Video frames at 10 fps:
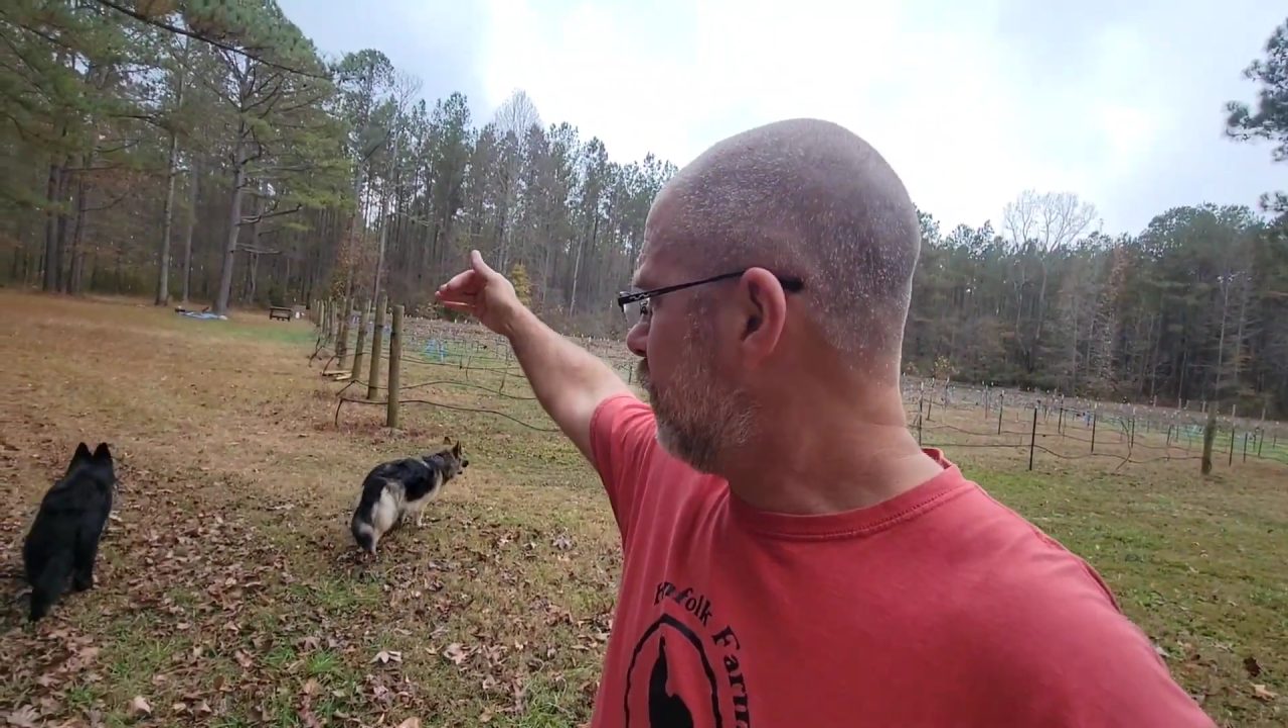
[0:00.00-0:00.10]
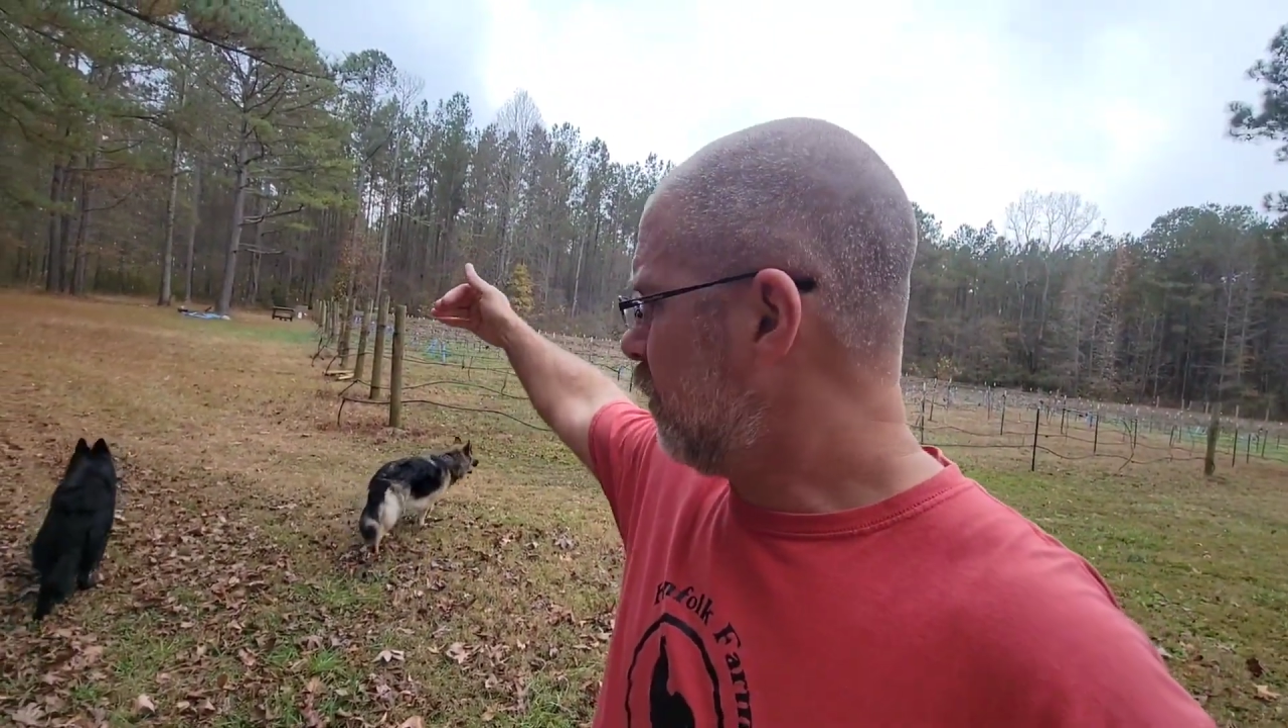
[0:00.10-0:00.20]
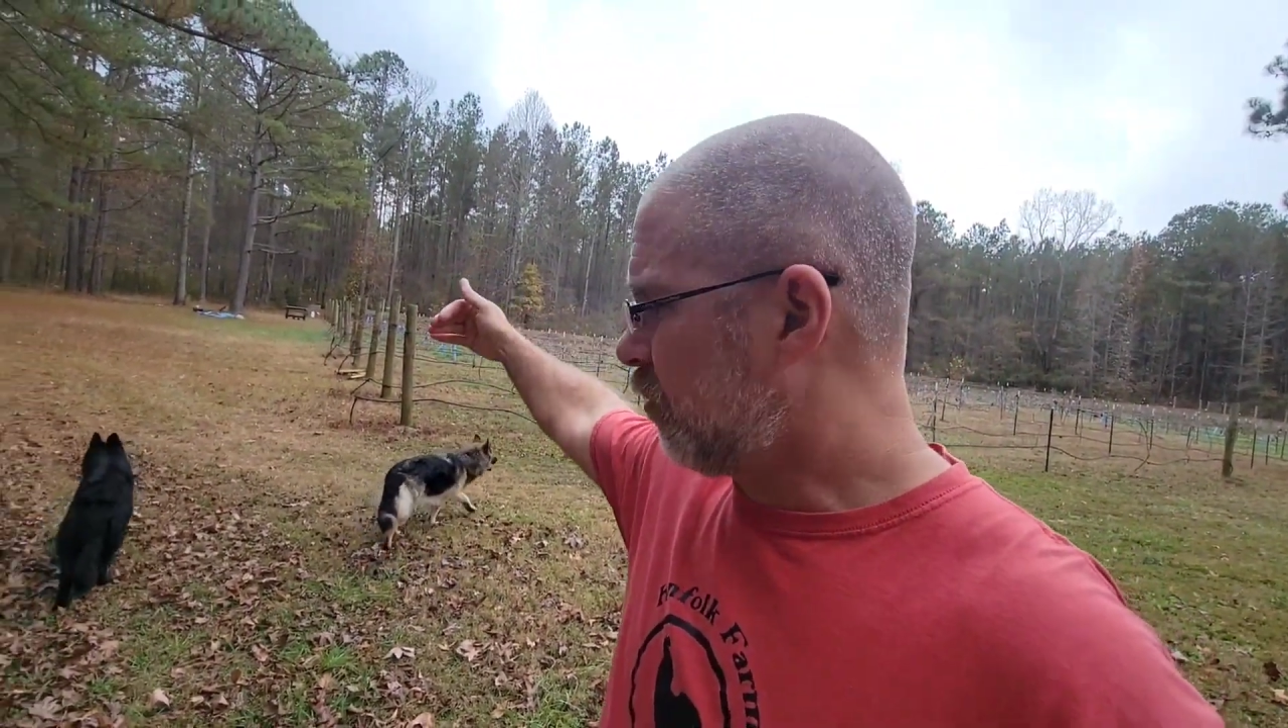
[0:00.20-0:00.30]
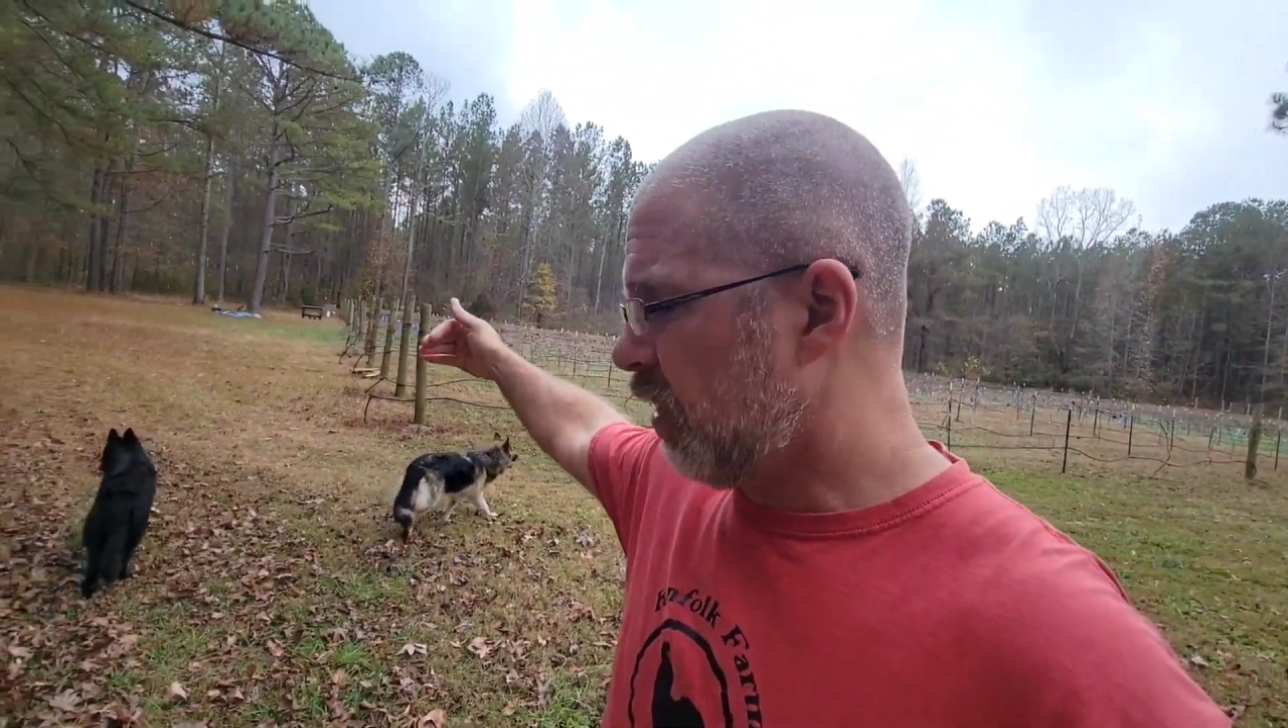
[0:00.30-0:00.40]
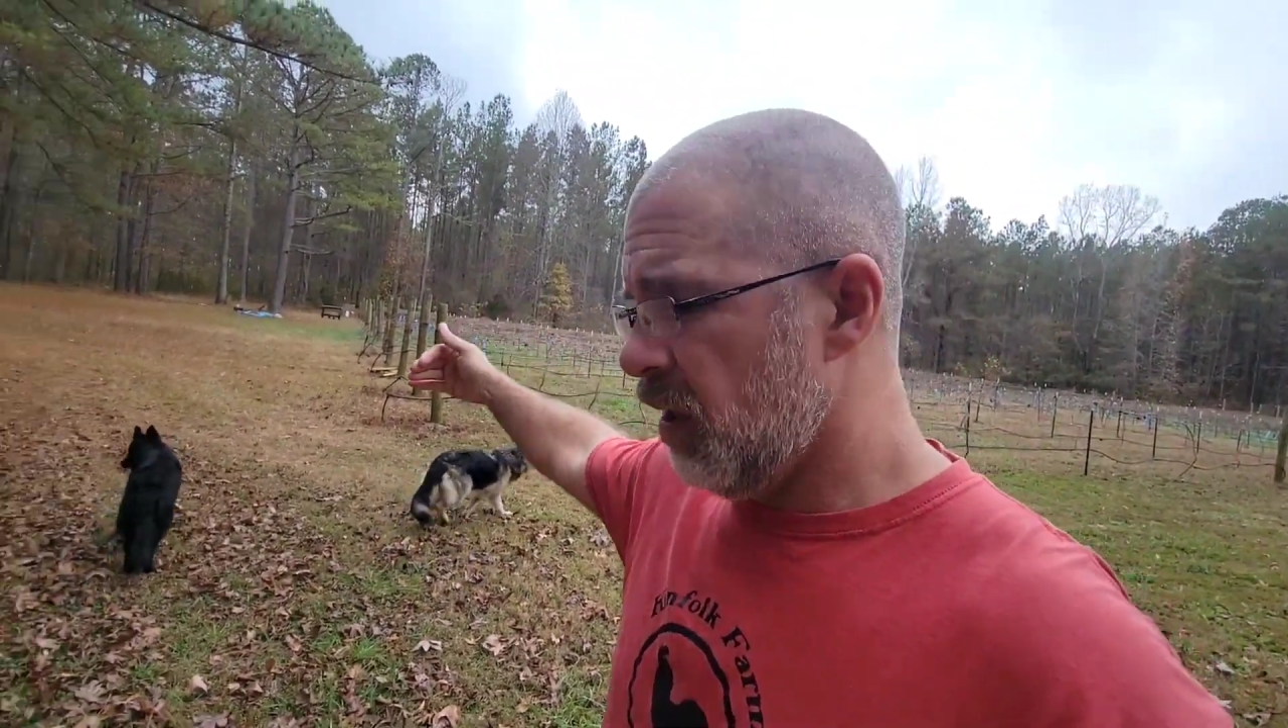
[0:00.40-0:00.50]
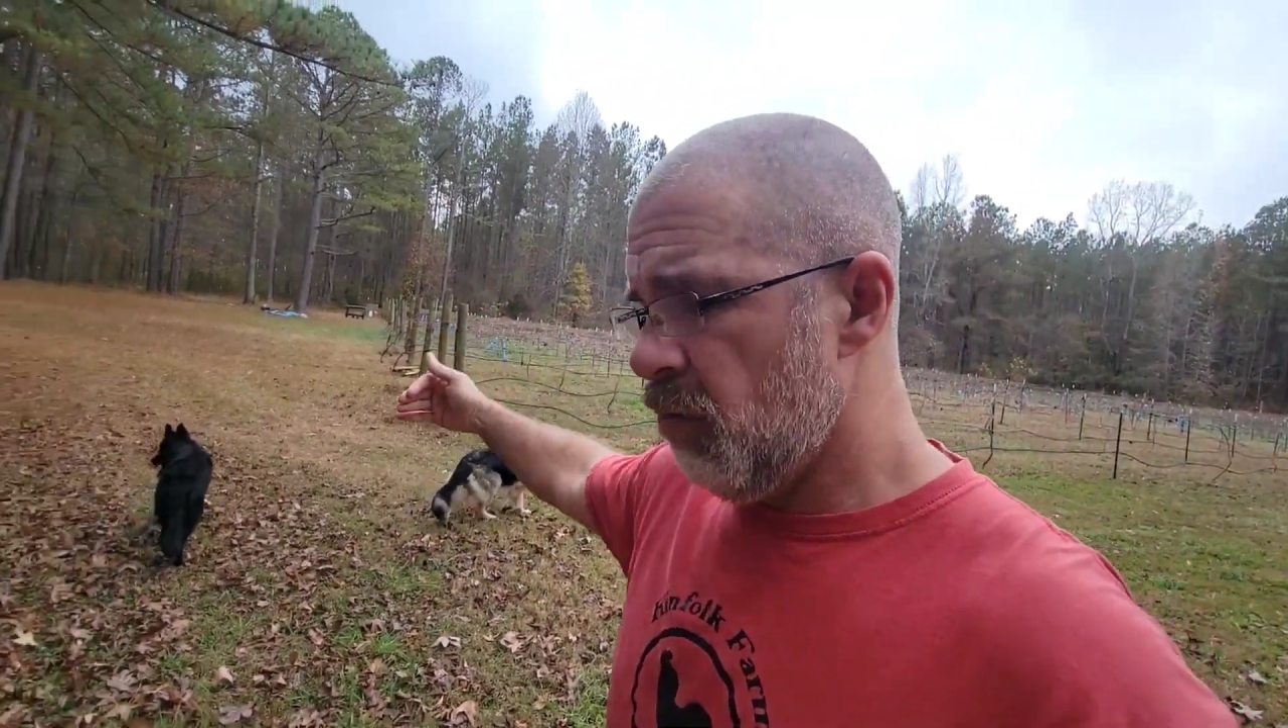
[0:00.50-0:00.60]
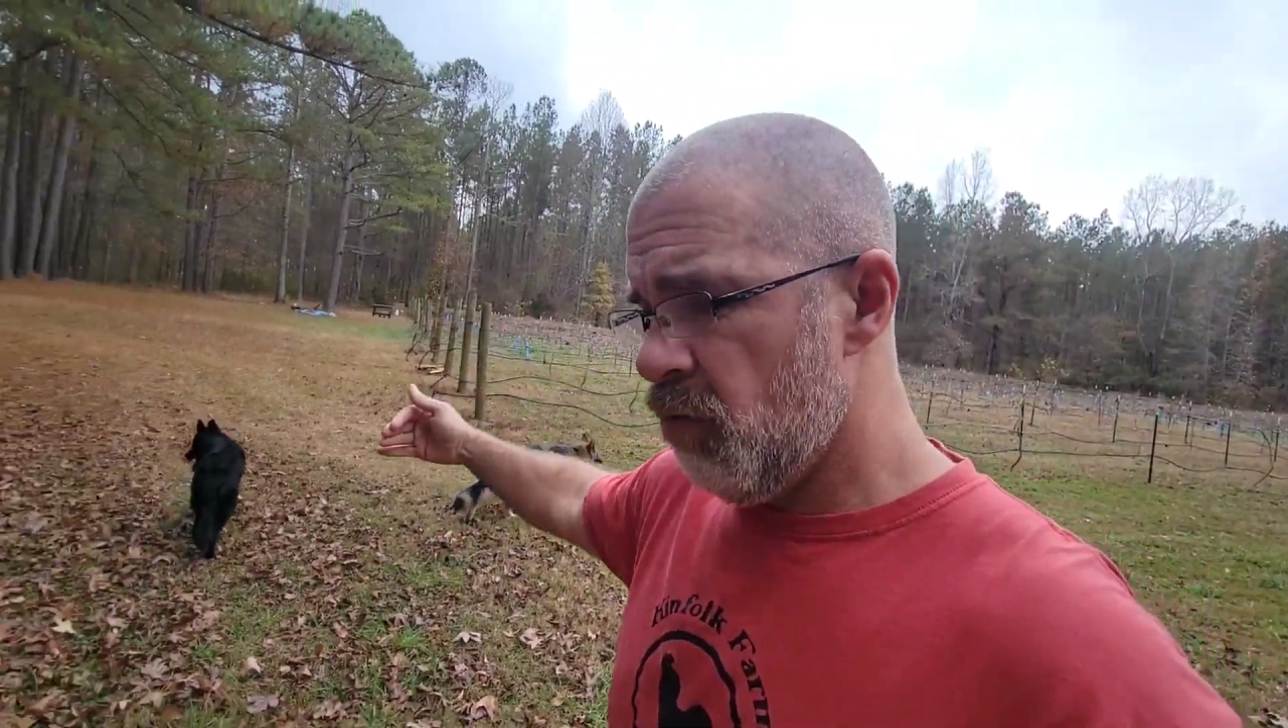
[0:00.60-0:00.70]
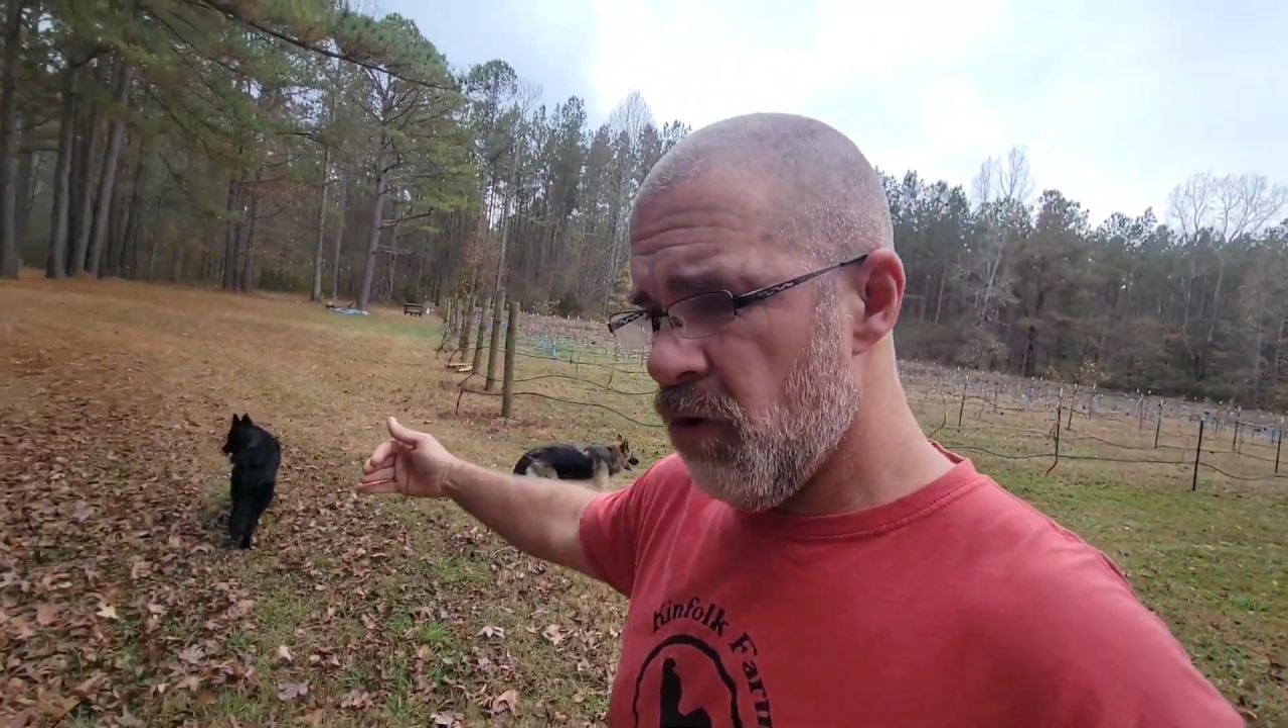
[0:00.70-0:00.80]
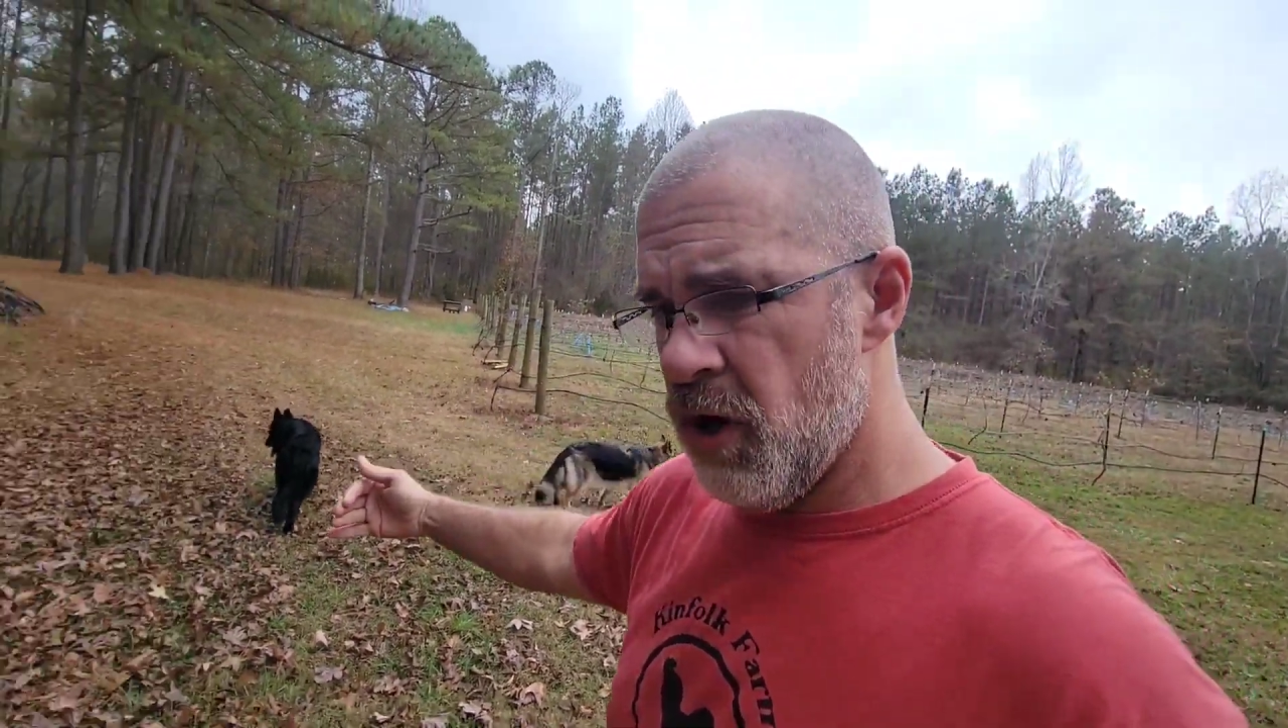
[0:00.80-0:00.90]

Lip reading: just come